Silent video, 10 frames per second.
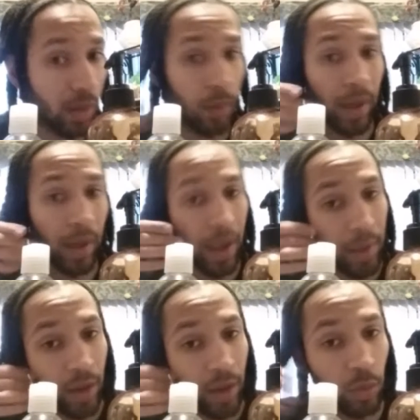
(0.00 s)
I had
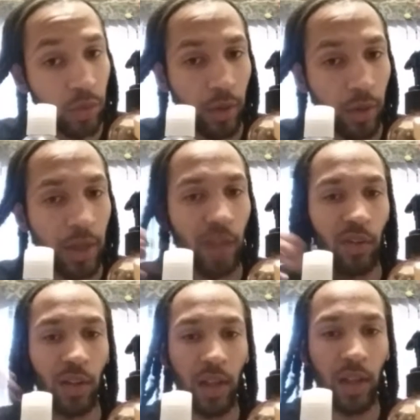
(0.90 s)
my hair in twist already, and I
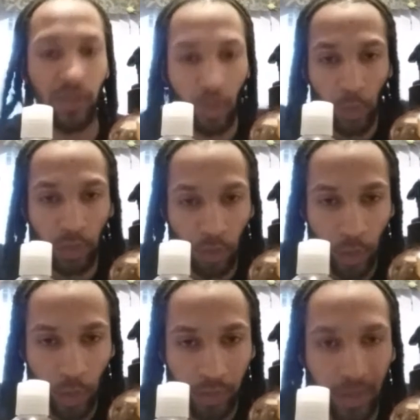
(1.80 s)
just cleansed it with the
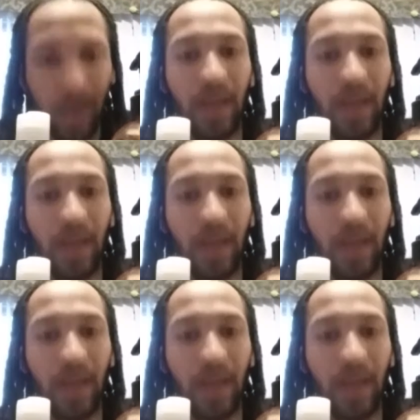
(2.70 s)
twist in,